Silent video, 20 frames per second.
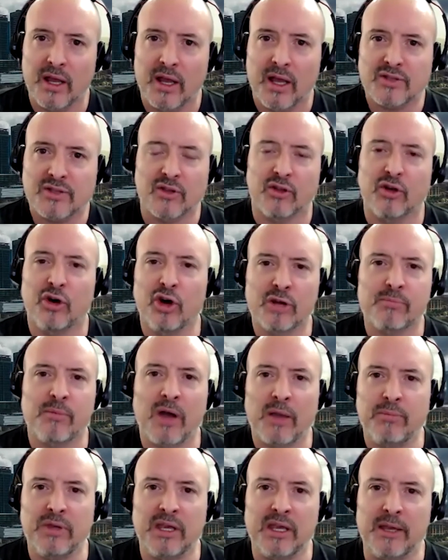So the hook
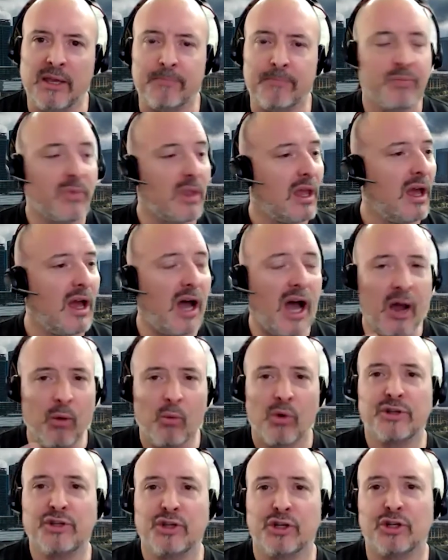might be, I
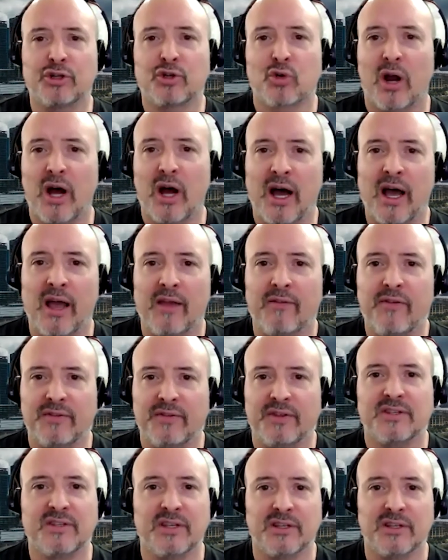want you to try
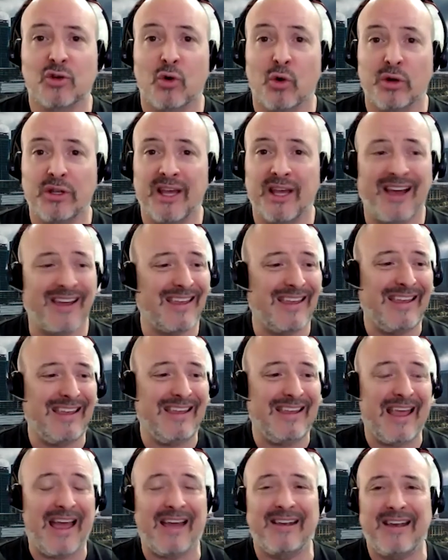fifty Cent's cognac.
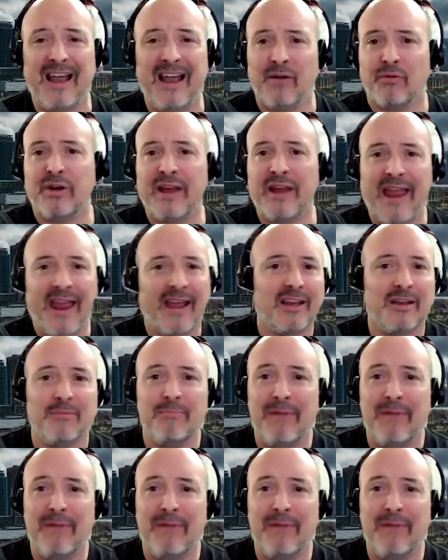He had every hand in